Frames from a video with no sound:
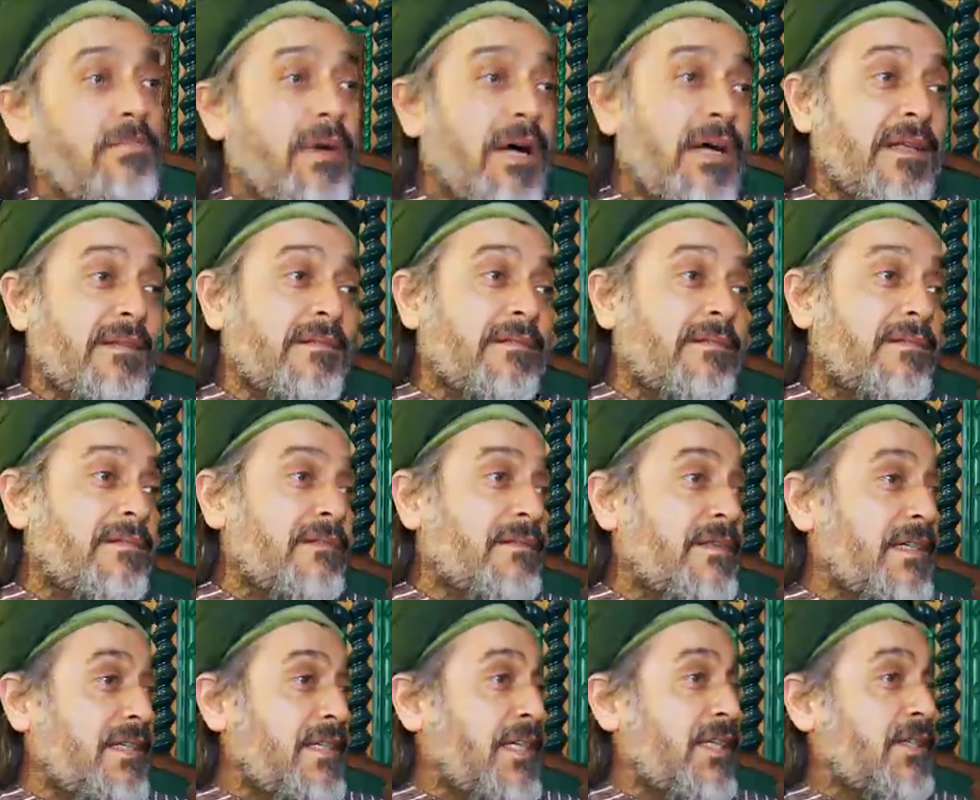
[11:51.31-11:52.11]
but
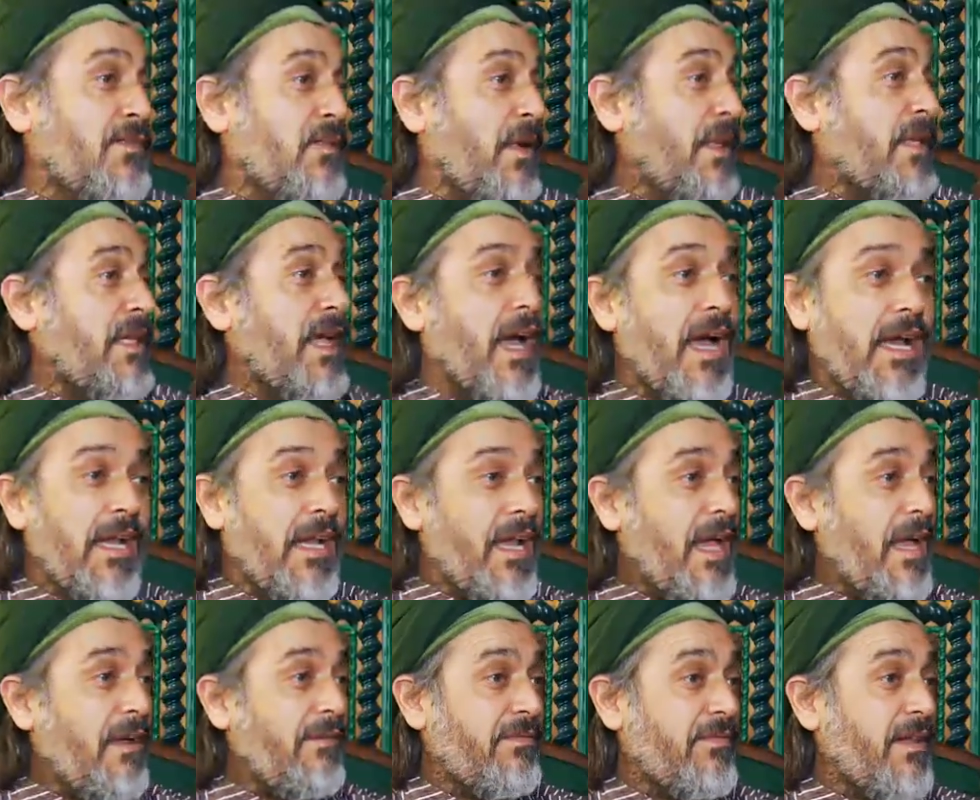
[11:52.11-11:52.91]
this is what I
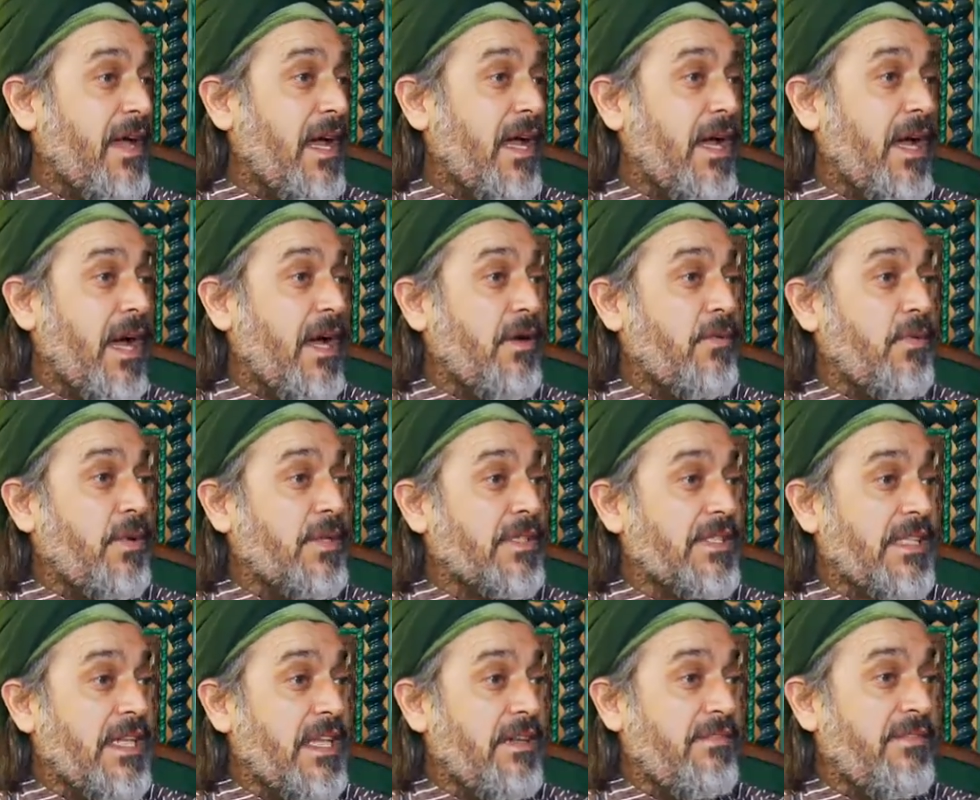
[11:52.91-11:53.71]
left. I
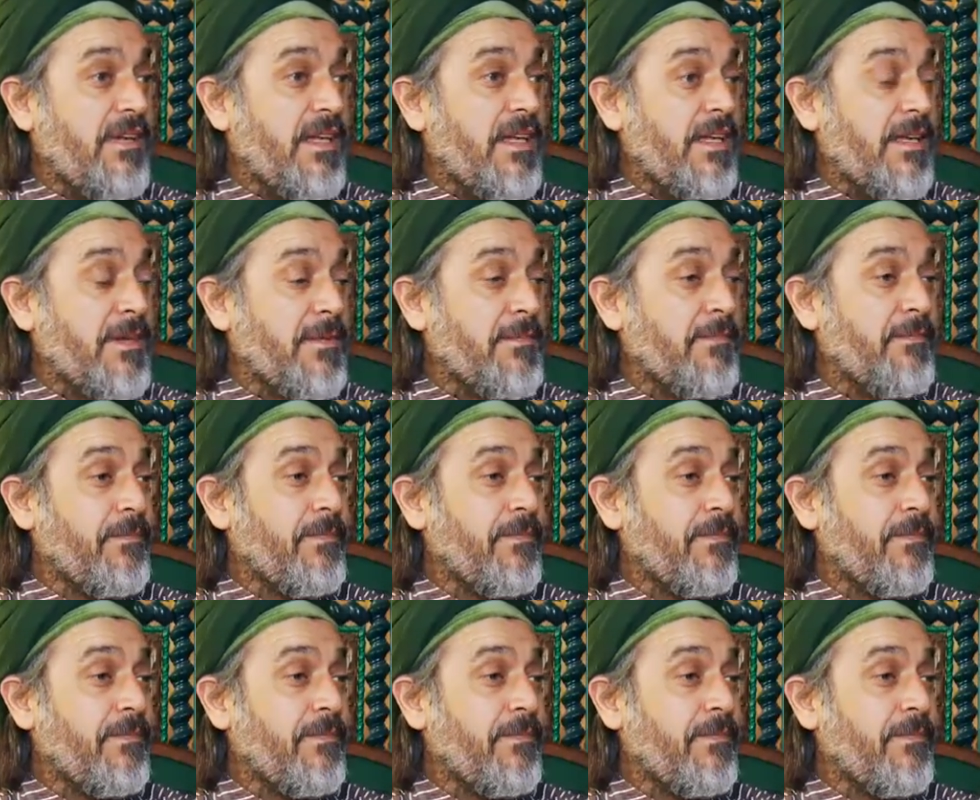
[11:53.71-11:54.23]
was leaving.